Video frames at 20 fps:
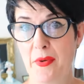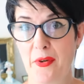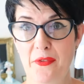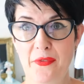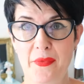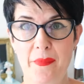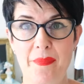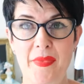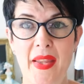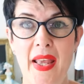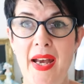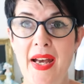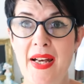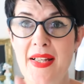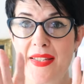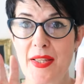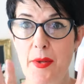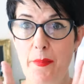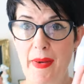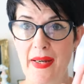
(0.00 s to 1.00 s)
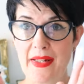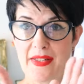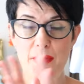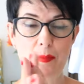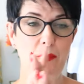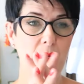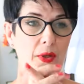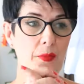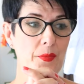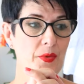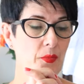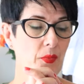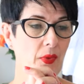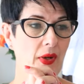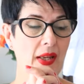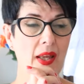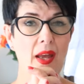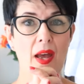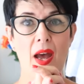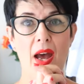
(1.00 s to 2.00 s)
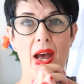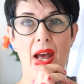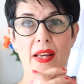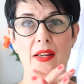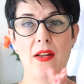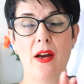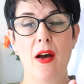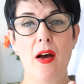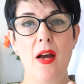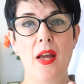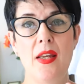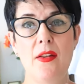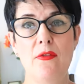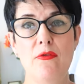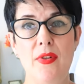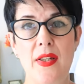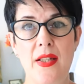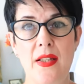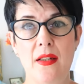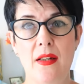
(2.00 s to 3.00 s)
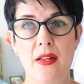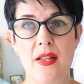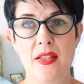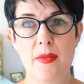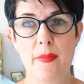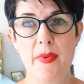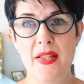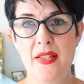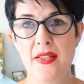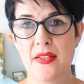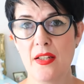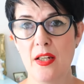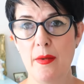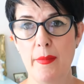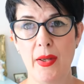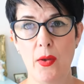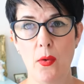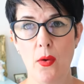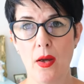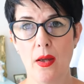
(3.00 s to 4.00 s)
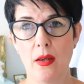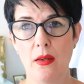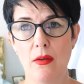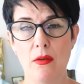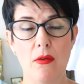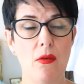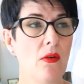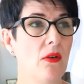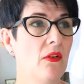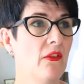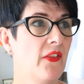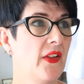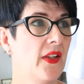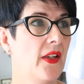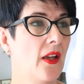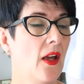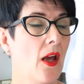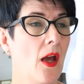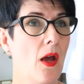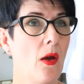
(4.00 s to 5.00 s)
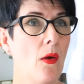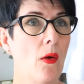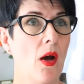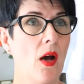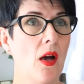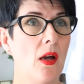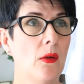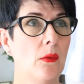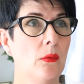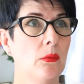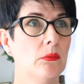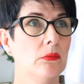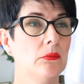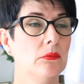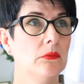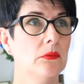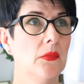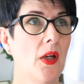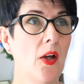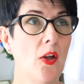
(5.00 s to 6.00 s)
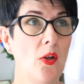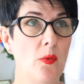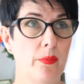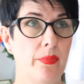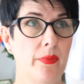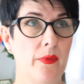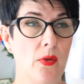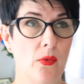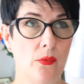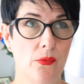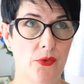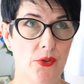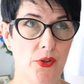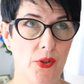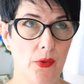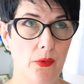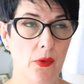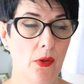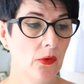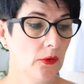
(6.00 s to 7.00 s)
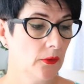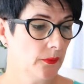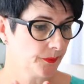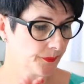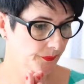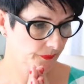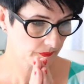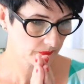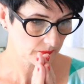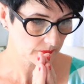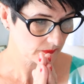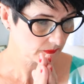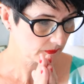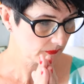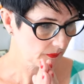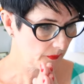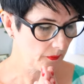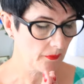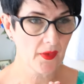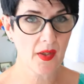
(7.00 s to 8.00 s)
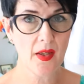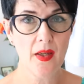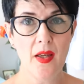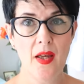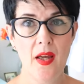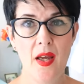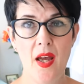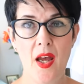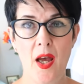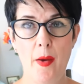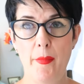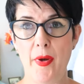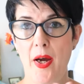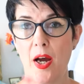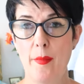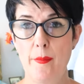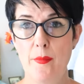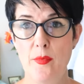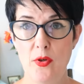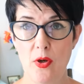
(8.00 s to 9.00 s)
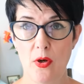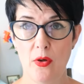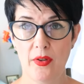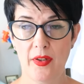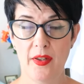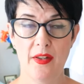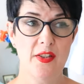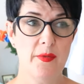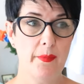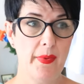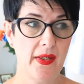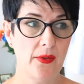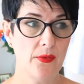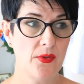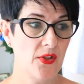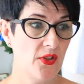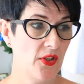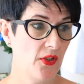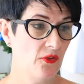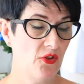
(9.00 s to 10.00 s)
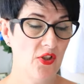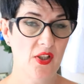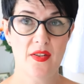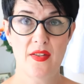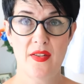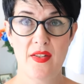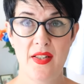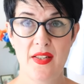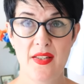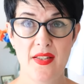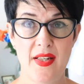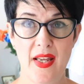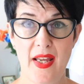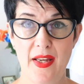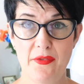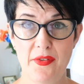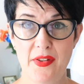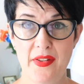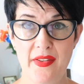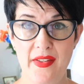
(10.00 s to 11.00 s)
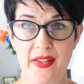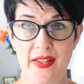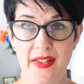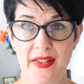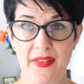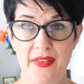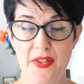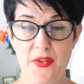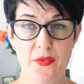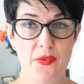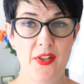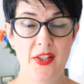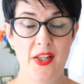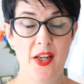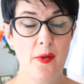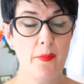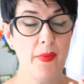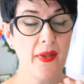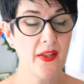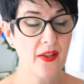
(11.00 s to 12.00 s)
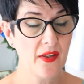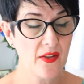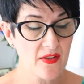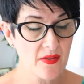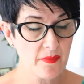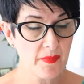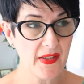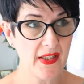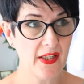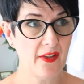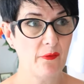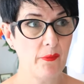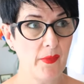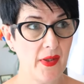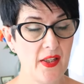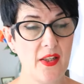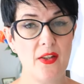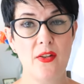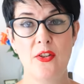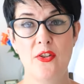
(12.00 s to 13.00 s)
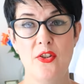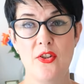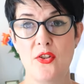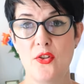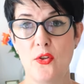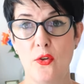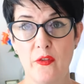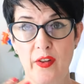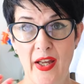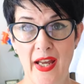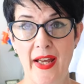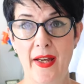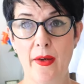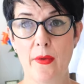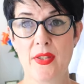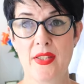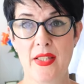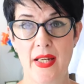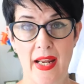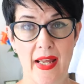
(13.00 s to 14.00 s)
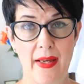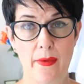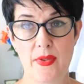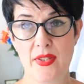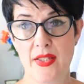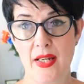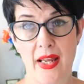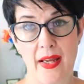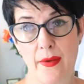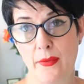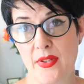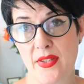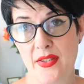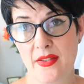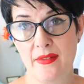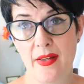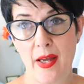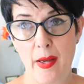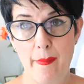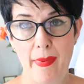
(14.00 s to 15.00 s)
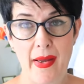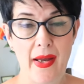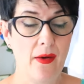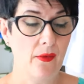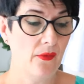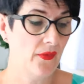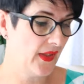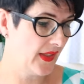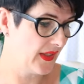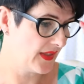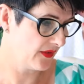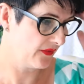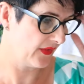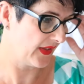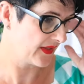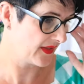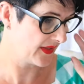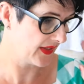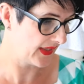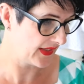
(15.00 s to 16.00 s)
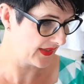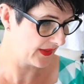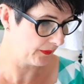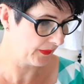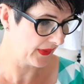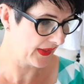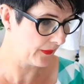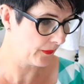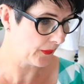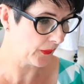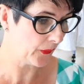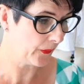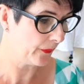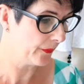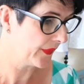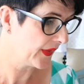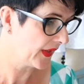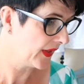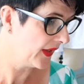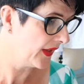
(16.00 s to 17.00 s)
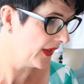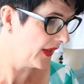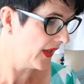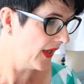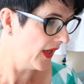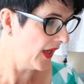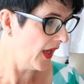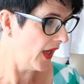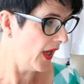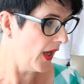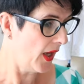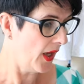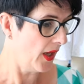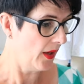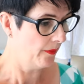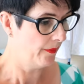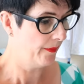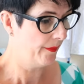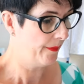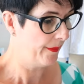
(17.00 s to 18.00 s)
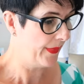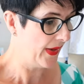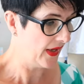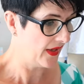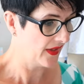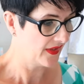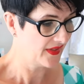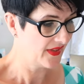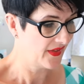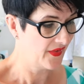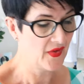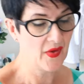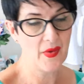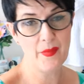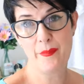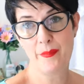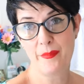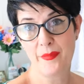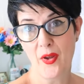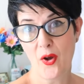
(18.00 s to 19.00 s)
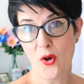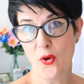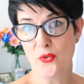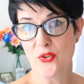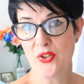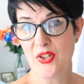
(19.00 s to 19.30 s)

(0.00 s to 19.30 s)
me of. So back to Bloomsbury. And I realise, I mean, this is going to be quite a long video. I hope not too long. But I'm not going to be able to do justice to everything in this video, because believe me, you could just talk for hours and hours and hours about these fascinating people. But on